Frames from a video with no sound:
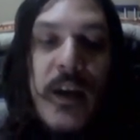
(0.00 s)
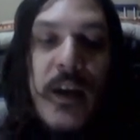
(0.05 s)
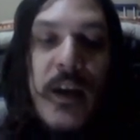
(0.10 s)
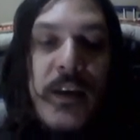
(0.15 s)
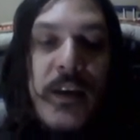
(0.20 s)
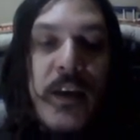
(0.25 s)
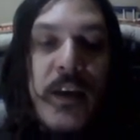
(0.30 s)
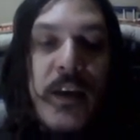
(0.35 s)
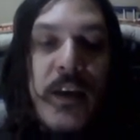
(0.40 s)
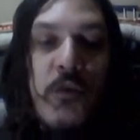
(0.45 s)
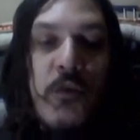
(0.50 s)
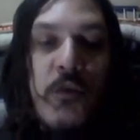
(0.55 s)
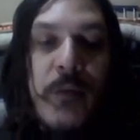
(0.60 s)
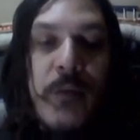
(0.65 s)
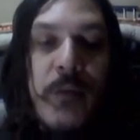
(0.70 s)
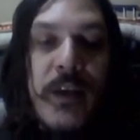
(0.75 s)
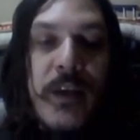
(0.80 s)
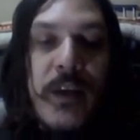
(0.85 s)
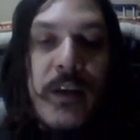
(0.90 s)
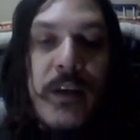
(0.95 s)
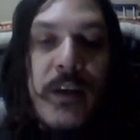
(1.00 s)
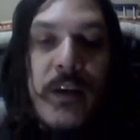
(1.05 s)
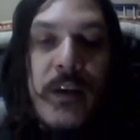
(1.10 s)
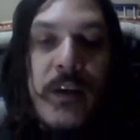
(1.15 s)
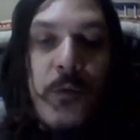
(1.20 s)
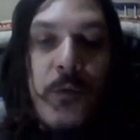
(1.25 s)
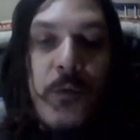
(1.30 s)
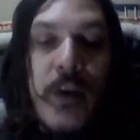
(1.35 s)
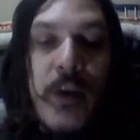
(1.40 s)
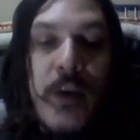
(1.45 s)
king to
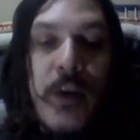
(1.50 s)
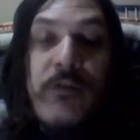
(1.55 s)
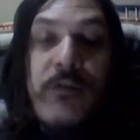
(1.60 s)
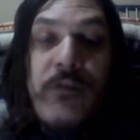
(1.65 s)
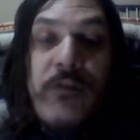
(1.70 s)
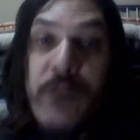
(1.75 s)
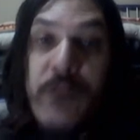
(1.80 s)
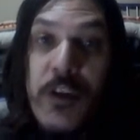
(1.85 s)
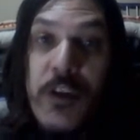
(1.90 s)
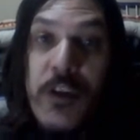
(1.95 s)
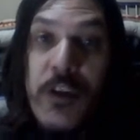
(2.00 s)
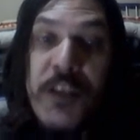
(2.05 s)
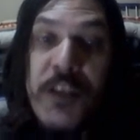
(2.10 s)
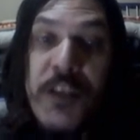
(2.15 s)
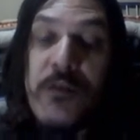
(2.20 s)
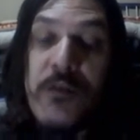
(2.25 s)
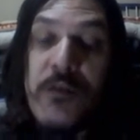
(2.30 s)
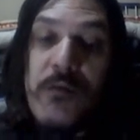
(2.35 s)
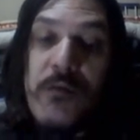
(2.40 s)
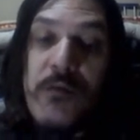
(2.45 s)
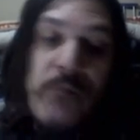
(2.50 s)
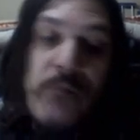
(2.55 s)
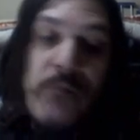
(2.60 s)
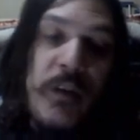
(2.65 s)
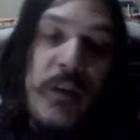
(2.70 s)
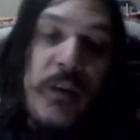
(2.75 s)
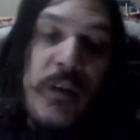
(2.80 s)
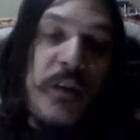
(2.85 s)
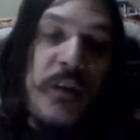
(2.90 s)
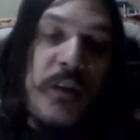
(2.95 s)
b1 first
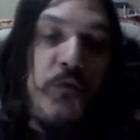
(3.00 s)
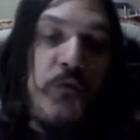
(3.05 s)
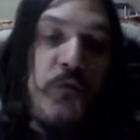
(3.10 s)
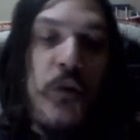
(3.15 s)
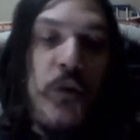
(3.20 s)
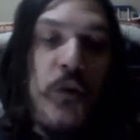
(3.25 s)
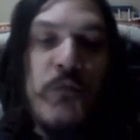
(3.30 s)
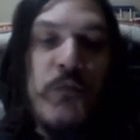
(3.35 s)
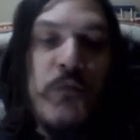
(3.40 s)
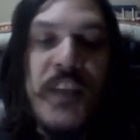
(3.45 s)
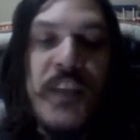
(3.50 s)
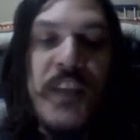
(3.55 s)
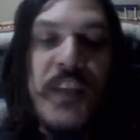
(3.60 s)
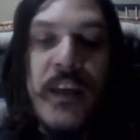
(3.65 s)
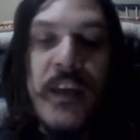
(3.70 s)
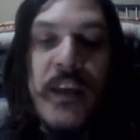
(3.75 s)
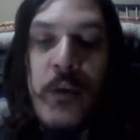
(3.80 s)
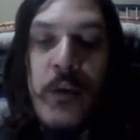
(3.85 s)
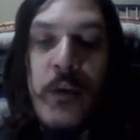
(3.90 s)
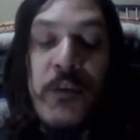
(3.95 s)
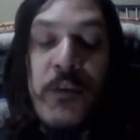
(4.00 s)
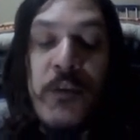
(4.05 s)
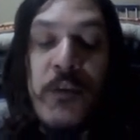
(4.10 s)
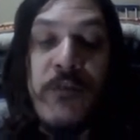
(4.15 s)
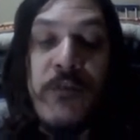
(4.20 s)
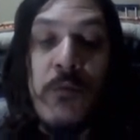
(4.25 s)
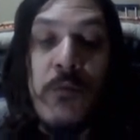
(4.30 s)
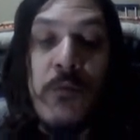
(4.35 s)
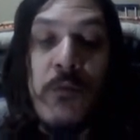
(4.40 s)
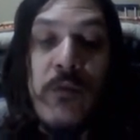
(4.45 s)
it's always a
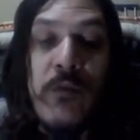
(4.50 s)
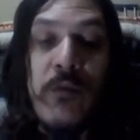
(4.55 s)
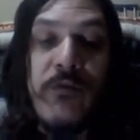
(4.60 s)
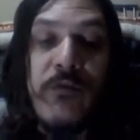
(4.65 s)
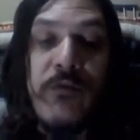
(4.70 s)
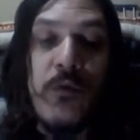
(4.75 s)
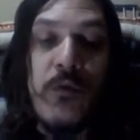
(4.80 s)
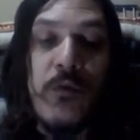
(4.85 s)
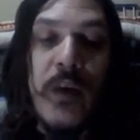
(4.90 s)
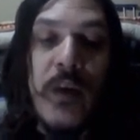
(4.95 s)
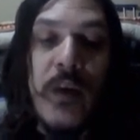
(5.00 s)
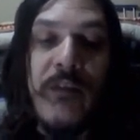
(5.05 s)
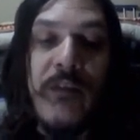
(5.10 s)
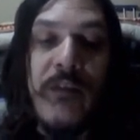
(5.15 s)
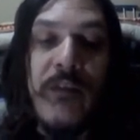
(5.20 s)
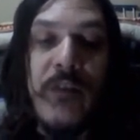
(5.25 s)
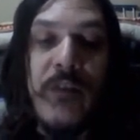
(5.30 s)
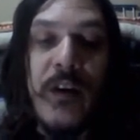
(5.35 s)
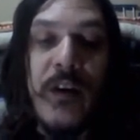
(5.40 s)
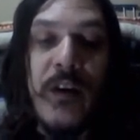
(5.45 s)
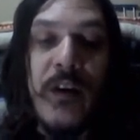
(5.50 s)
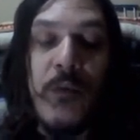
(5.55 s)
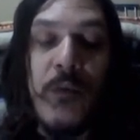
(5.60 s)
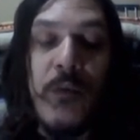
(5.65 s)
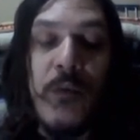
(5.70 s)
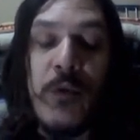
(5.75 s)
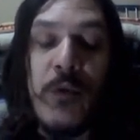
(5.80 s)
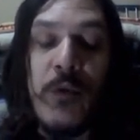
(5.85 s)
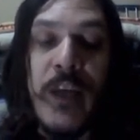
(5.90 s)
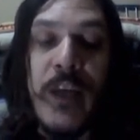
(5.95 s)
useful move to have uh,
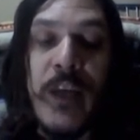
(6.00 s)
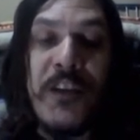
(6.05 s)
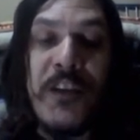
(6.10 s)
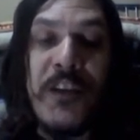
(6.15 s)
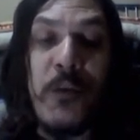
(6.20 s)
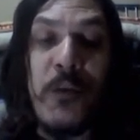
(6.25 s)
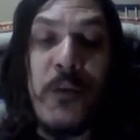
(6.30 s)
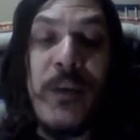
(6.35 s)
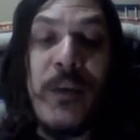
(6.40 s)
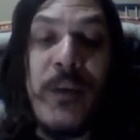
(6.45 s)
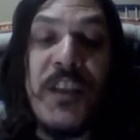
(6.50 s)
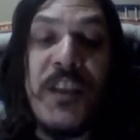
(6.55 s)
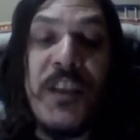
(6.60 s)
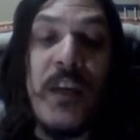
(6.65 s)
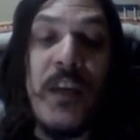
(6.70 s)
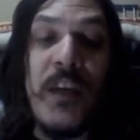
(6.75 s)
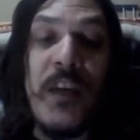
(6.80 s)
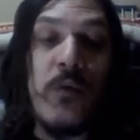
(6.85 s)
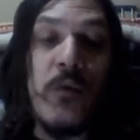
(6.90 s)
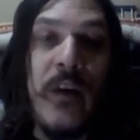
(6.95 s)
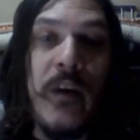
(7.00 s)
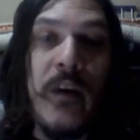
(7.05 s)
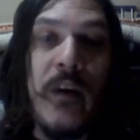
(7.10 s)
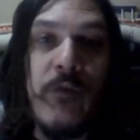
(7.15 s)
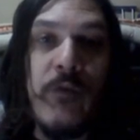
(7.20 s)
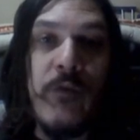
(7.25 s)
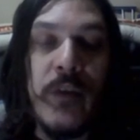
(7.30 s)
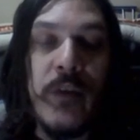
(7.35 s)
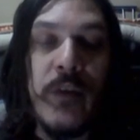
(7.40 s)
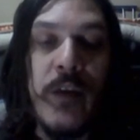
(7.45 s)
when you castle queen side to
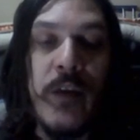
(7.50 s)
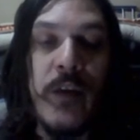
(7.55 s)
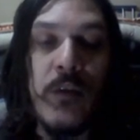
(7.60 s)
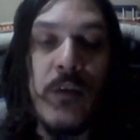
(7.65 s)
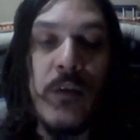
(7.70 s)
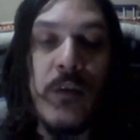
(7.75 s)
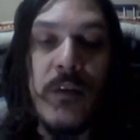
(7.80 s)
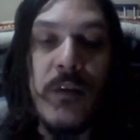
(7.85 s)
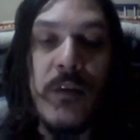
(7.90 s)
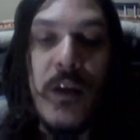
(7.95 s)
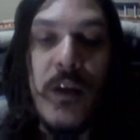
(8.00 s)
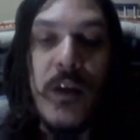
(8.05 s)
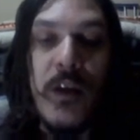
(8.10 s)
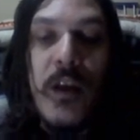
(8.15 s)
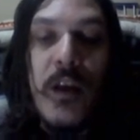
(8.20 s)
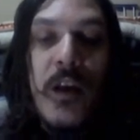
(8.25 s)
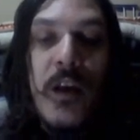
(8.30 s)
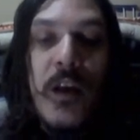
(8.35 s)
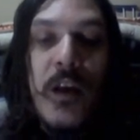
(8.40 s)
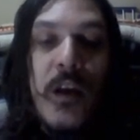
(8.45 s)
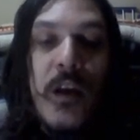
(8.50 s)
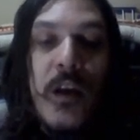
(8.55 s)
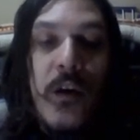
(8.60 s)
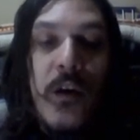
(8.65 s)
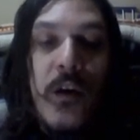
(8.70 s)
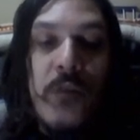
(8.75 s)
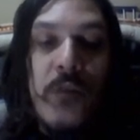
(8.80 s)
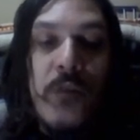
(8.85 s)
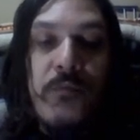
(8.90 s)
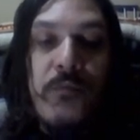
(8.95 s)
have your king on uh,
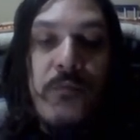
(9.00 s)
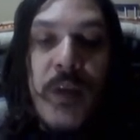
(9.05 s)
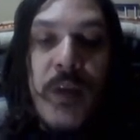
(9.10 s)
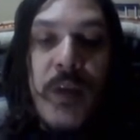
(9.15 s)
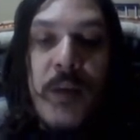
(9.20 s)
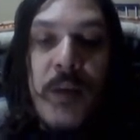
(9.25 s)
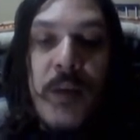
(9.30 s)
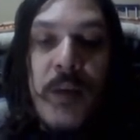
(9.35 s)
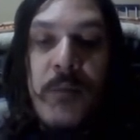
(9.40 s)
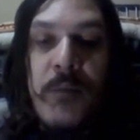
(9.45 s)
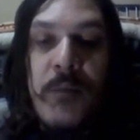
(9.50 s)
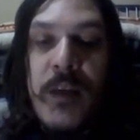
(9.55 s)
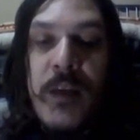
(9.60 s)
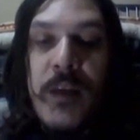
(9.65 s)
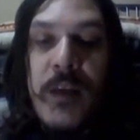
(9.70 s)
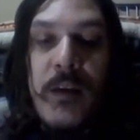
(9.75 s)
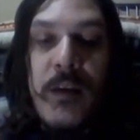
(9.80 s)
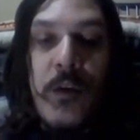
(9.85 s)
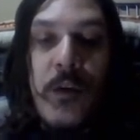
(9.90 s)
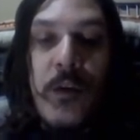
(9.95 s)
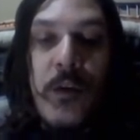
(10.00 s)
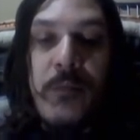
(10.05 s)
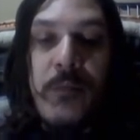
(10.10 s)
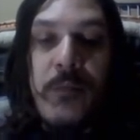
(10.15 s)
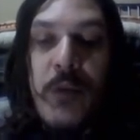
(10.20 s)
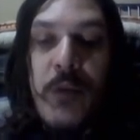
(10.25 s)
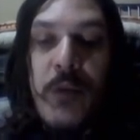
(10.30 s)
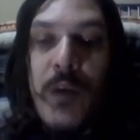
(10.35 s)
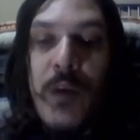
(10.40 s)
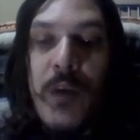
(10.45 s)
on uh, b on
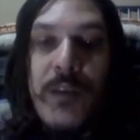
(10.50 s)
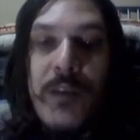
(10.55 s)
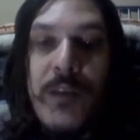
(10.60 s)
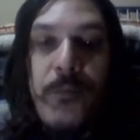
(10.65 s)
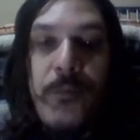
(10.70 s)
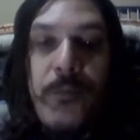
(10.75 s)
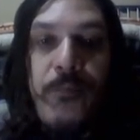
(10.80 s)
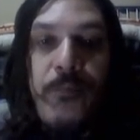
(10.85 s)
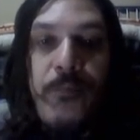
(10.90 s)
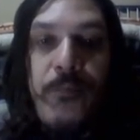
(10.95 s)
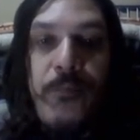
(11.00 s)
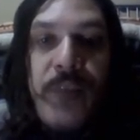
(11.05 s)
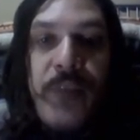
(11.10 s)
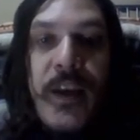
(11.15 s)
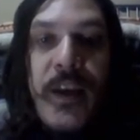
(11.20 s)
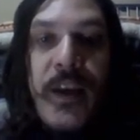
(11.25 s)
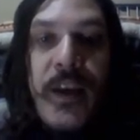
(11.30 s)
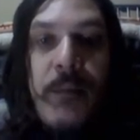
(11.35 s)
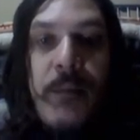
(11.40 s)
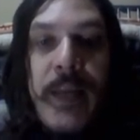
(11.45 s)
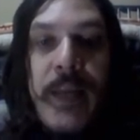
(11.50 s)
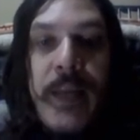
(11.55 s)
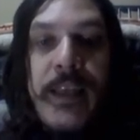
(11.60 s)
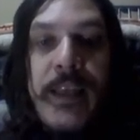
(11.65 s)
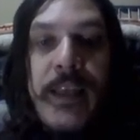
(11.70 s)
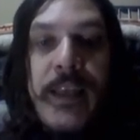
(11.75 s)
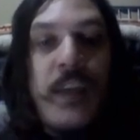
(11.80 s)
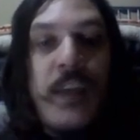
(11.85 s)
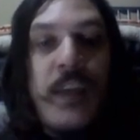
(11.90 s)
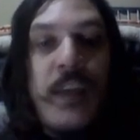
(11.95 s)
b1
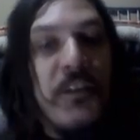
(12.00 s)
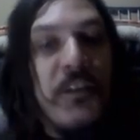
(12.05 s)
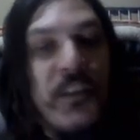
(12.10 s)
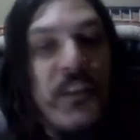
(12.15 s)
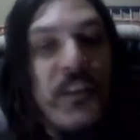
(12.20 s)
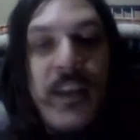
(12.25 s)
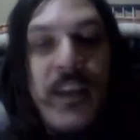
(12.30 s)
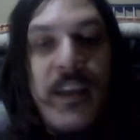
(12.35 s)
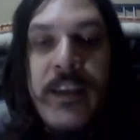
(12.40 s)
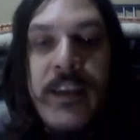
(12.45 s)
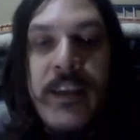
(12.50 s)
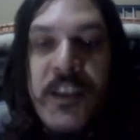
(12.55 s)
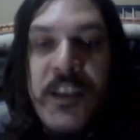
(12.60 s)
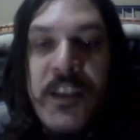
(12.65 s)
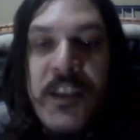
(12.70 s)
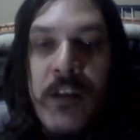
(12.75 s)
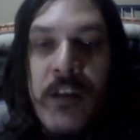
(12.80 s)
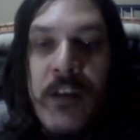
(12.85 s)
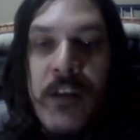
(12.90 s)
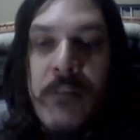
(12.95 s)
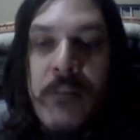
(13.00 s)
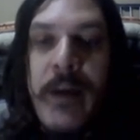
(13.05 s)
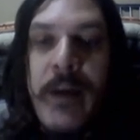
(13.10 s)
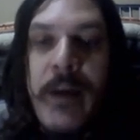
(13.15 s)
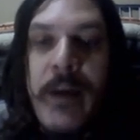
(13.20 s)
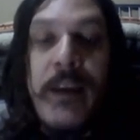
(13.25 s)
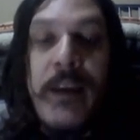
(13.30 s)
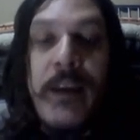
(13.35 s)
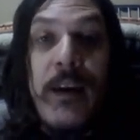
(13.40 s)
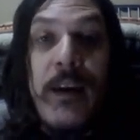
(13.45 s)
black castles and I started
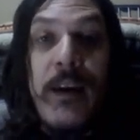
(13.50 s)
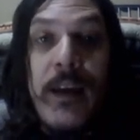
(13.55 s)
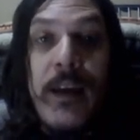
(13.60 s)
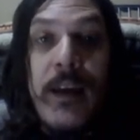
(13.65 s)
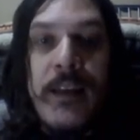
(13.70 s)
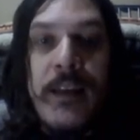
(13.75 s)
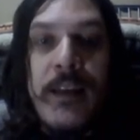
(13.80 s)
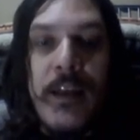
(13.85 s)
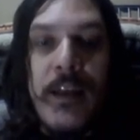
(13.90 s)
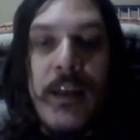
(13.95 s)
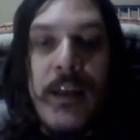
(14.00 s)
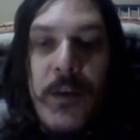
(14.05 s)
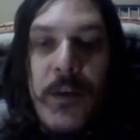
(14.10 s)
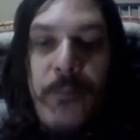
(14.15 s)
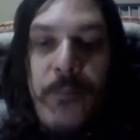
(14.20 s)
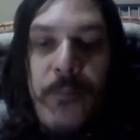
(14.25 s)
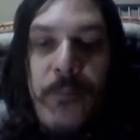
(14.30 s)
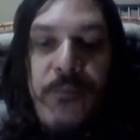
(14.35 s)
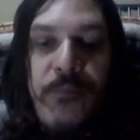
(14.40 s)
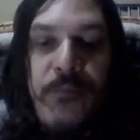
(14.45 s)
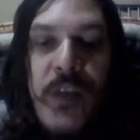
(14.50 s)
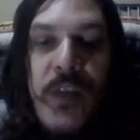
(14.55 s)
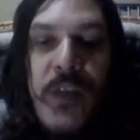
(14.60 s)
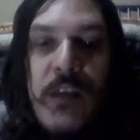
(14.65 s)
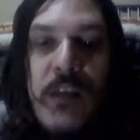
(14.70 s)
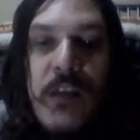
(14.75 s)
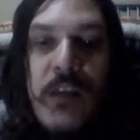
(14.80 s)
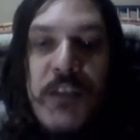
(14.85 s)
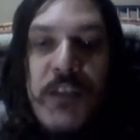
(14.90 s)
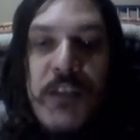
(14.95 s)
my attack
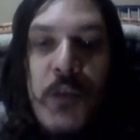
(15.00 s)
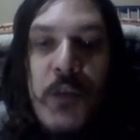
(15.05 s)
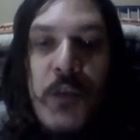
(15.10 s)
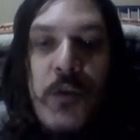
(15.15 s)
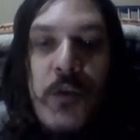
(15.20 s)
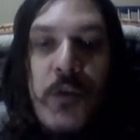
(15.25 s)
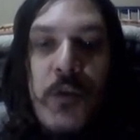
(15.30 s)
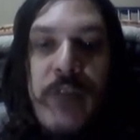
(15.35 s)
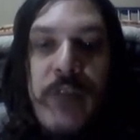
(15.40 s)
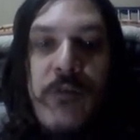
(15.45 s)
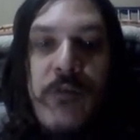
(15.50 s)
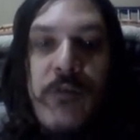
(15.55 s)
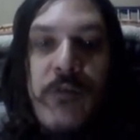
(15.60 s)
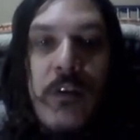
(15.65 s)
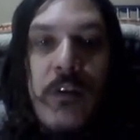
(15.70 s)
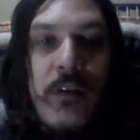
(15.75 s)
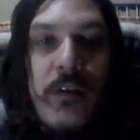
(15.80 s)
so g4